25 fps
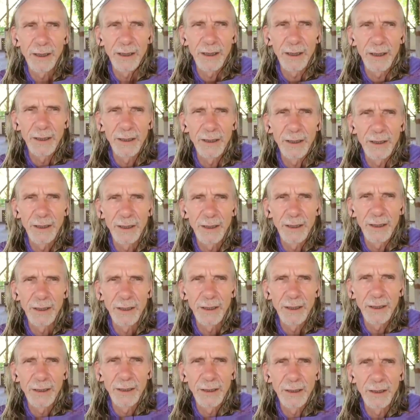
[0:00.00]

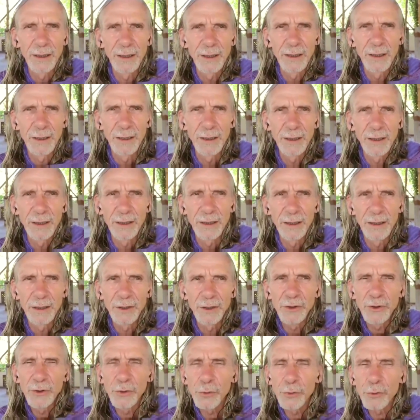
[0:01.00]

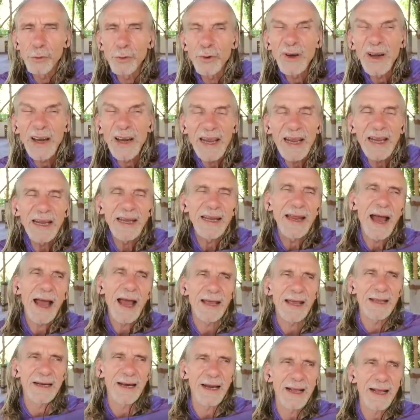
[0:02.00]
to
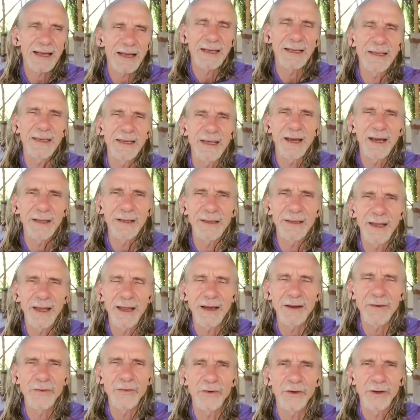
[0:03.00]
redirect the
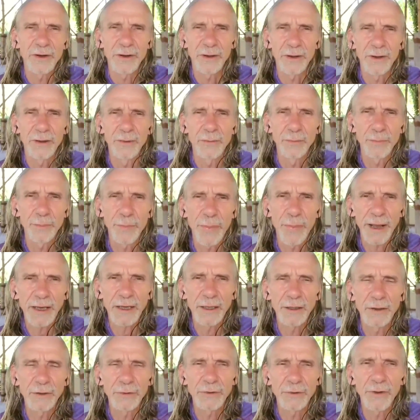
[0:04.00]
attention back
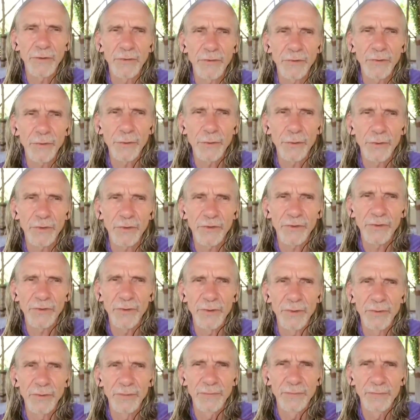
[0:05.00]
to the source.